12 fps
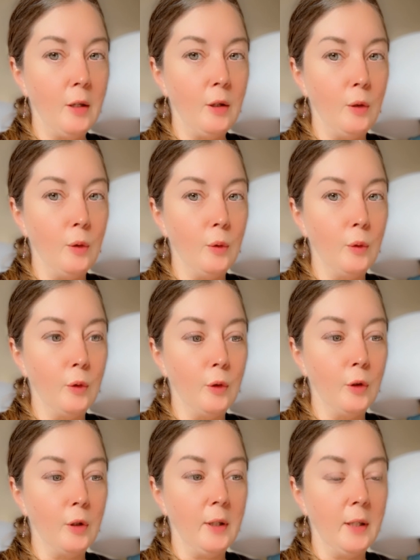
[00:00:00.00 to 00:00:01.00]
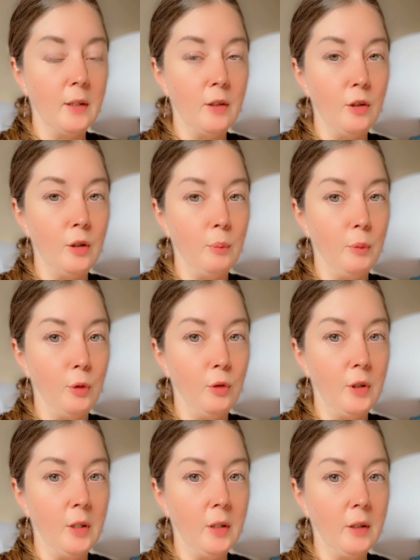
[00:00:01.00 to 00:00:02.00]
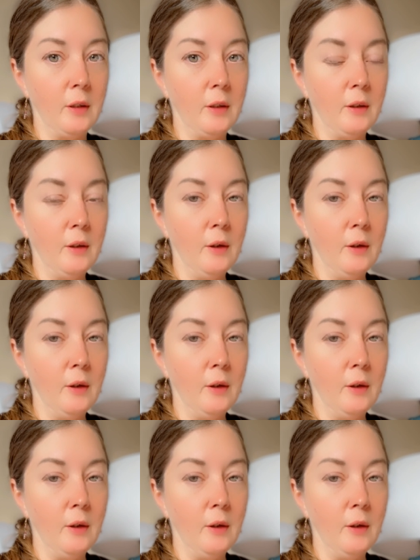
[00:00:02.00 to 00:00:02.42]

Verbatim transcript: You could listen to music